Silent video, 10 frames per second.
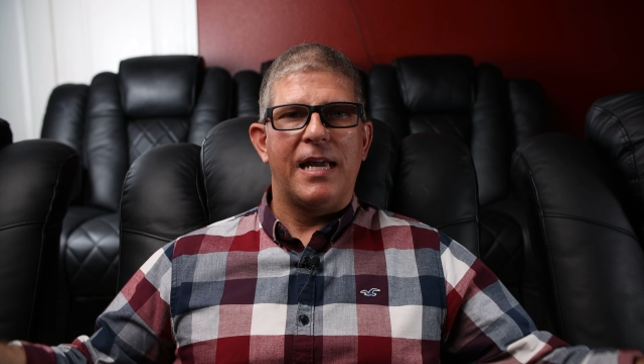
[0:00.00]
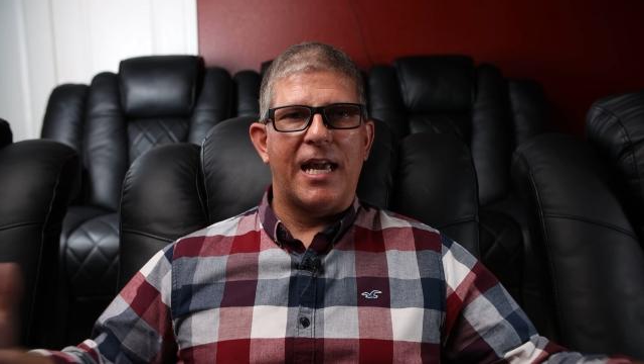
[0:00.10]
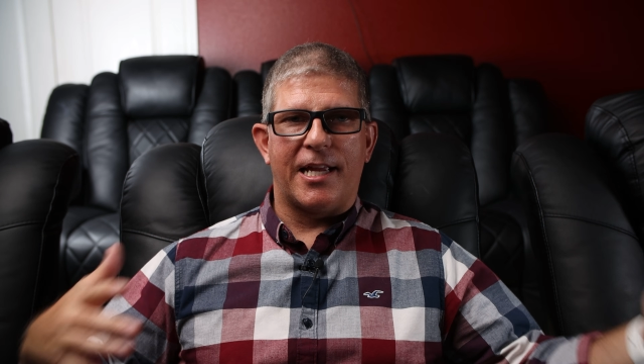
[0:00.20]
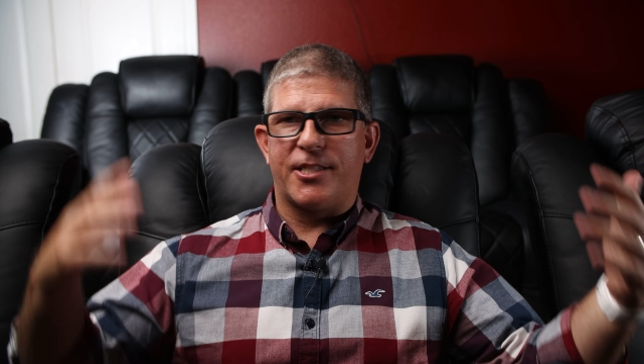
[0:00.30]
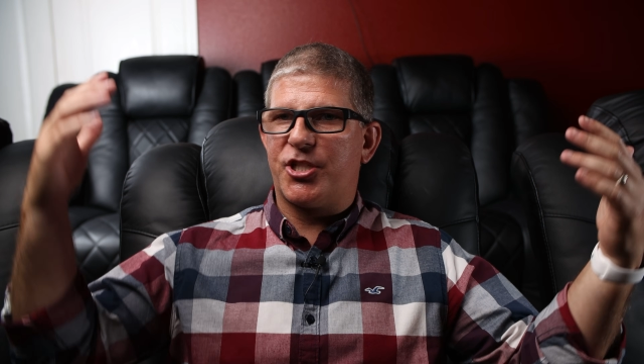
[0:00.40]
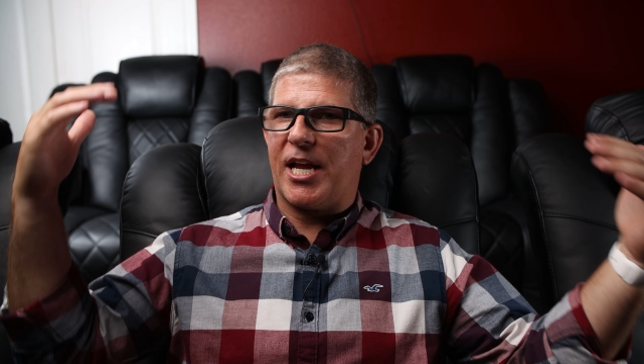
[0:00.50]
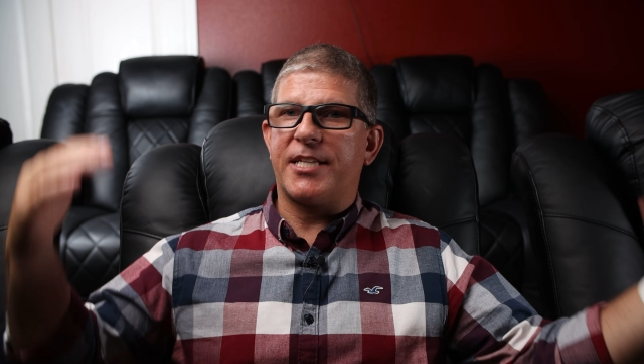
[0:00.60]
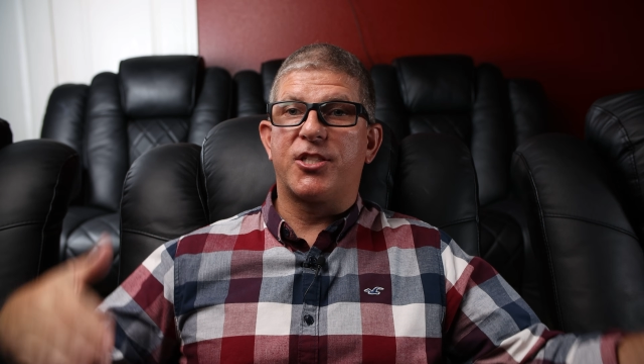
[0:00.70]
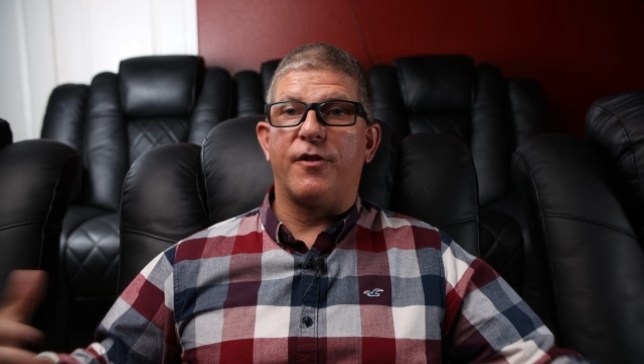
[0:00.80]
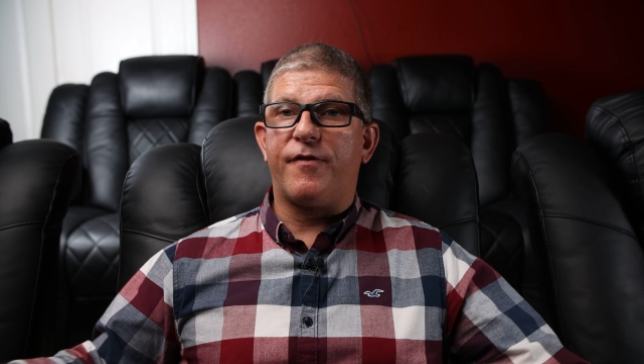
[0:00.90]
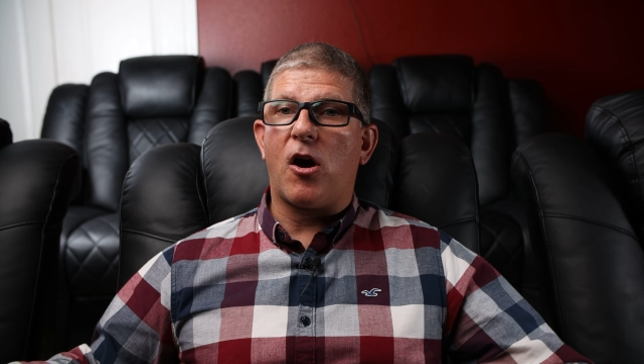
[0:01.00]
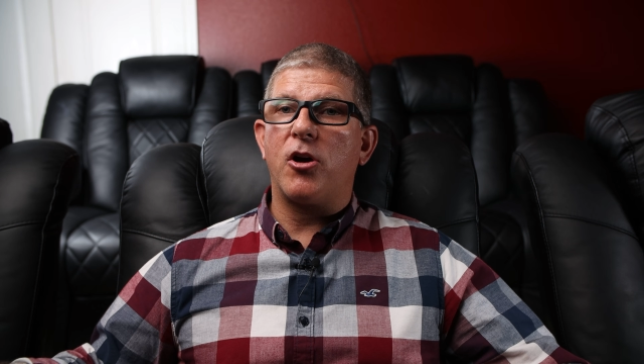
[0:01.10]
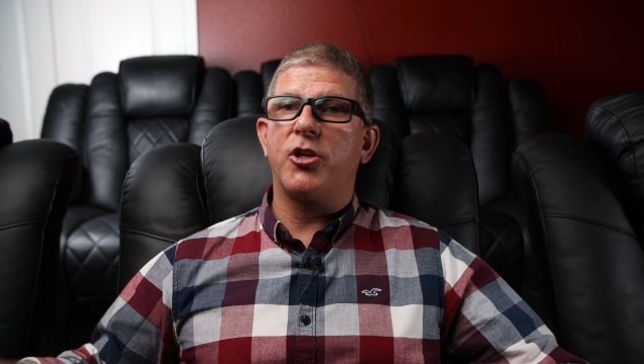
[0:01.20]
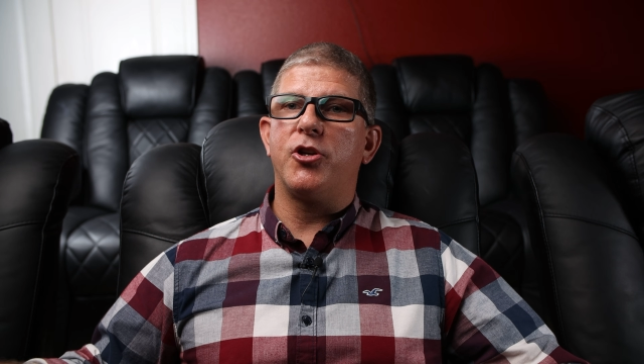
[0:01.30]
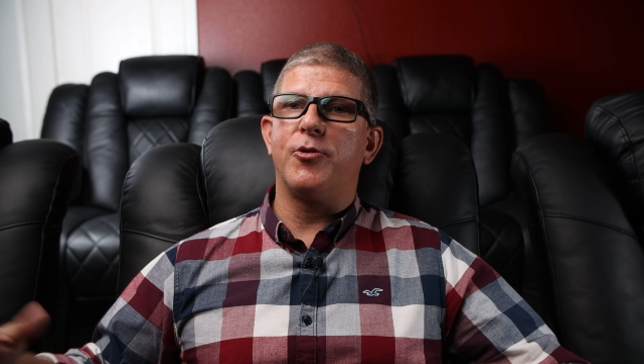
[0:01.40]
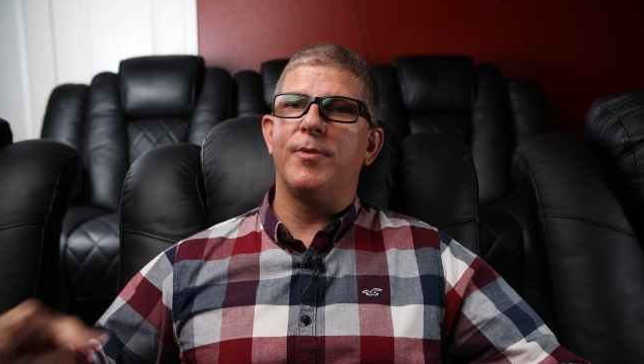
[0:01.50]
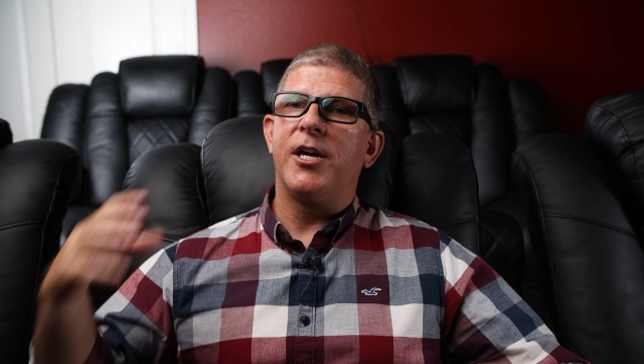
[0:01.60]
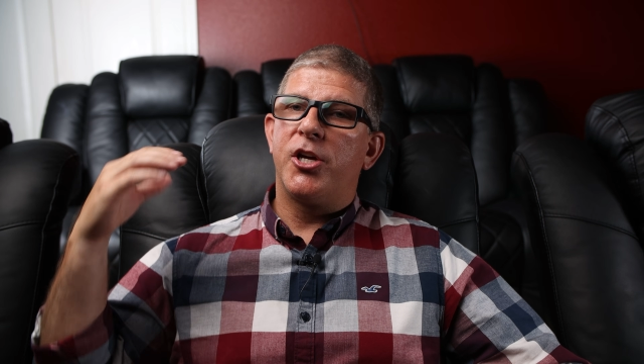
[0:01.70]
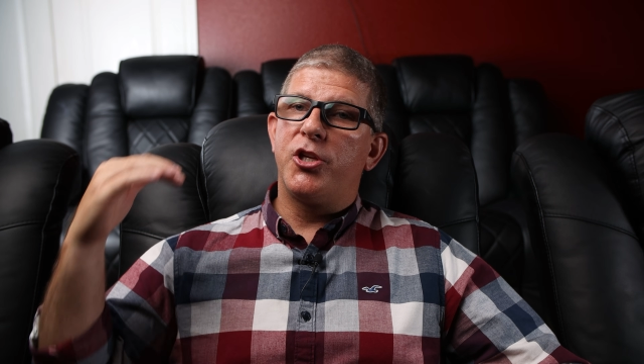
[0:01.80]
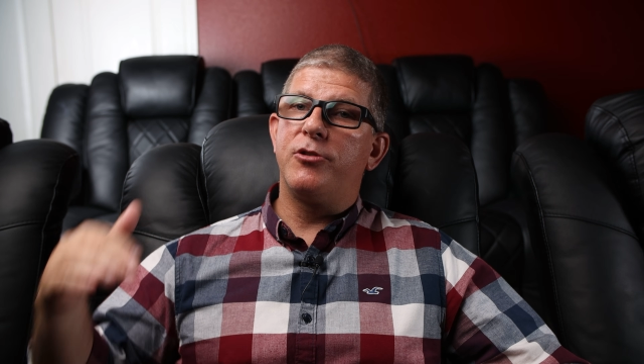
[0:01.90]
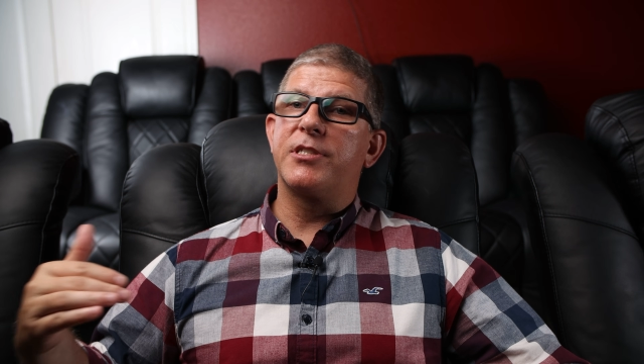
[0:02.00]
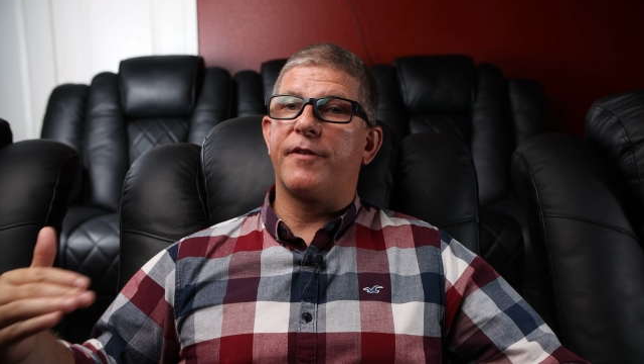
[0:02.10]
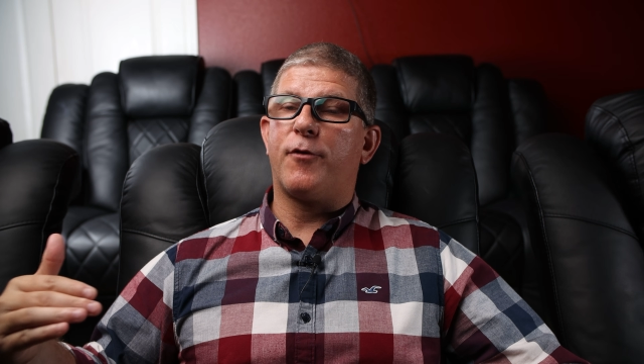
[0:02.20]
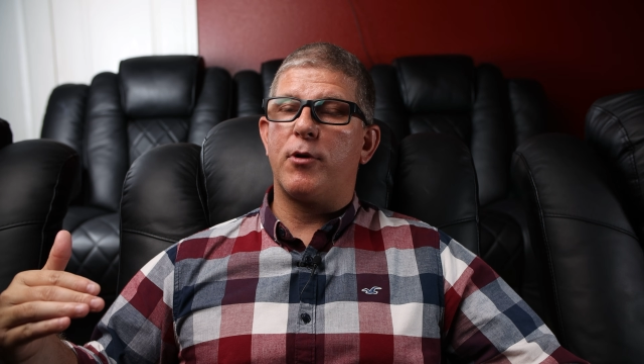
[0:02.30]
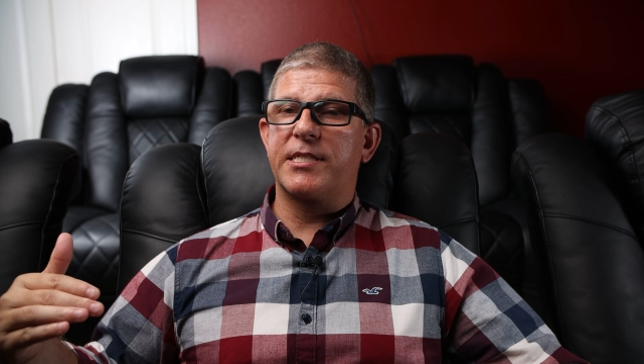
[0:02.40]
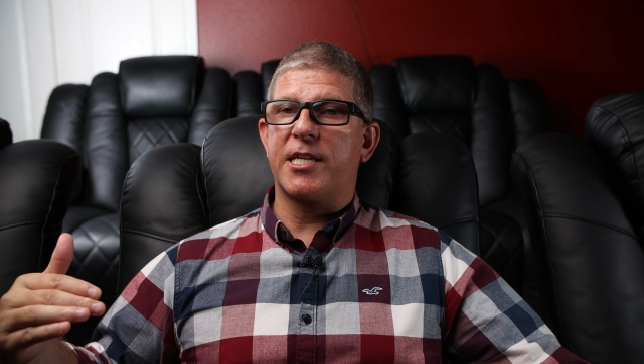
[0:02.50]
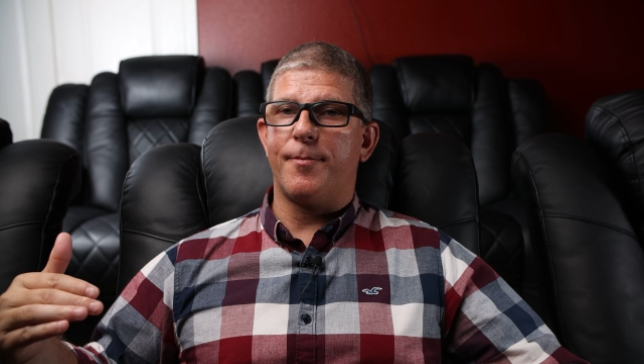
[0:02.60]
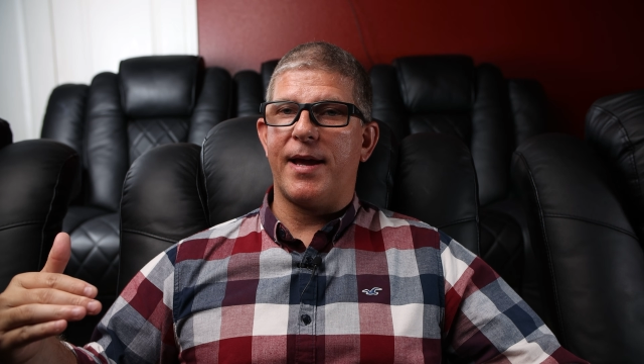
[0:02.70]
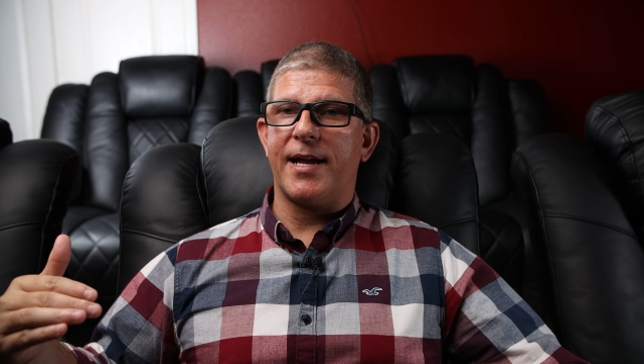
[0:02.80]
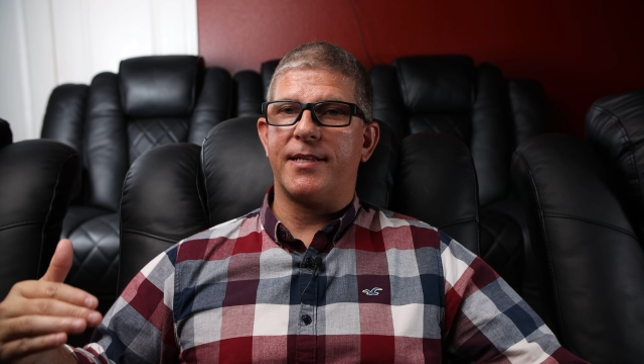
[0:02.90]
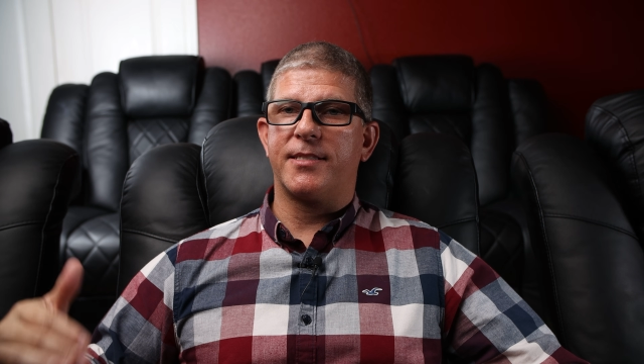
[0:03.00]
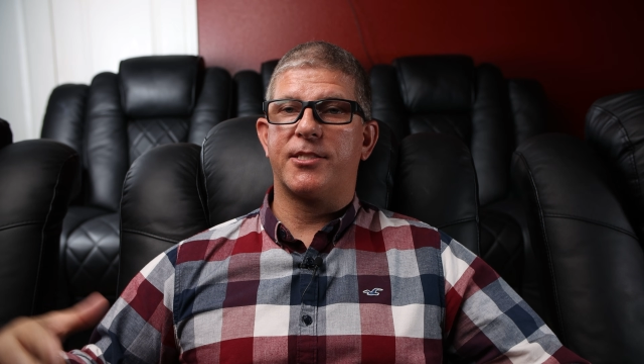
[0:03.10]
and change the volume using voice commands.